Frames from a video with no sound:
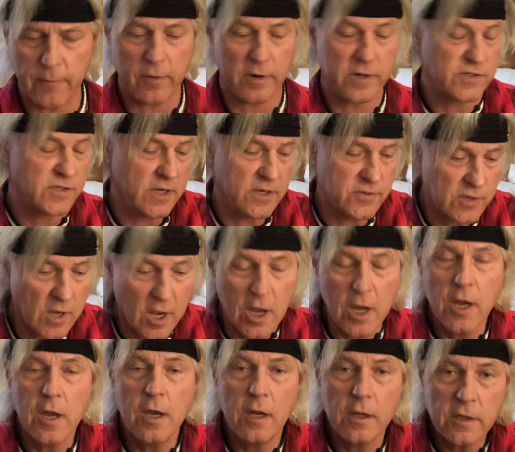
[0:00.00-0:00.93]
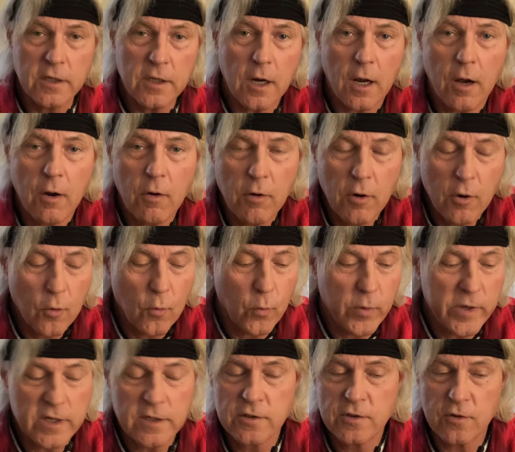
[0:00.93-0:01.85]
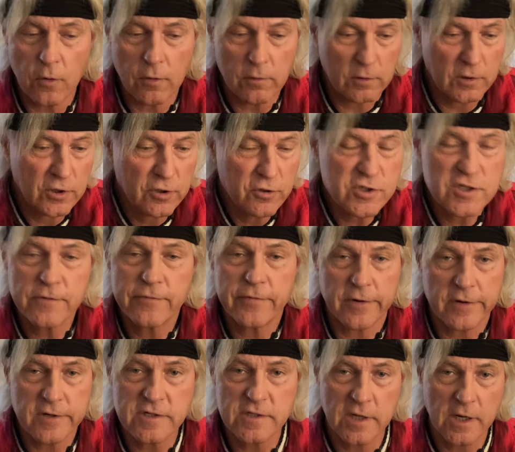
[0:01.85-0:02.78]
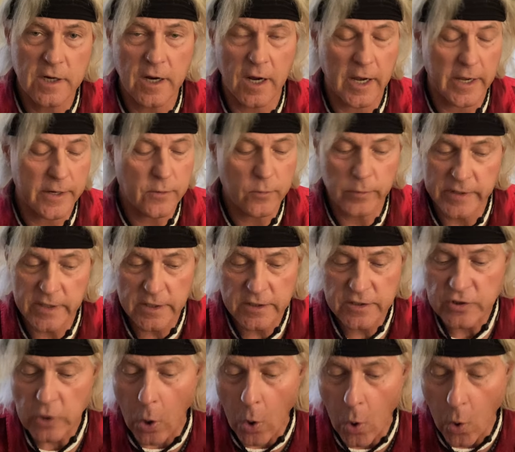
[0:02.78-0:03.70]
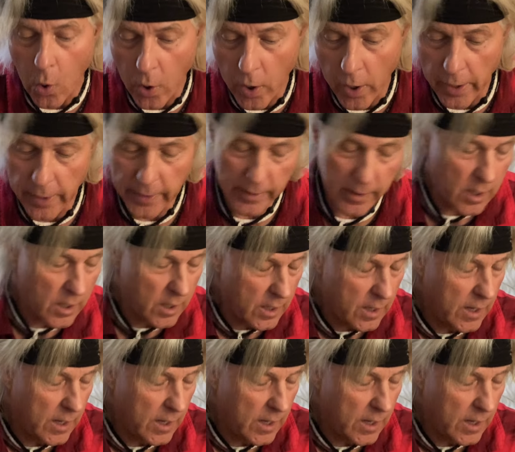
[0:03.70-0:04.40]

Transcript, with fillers: Where it says, you know, we adore, Lucifer is the god that we adore and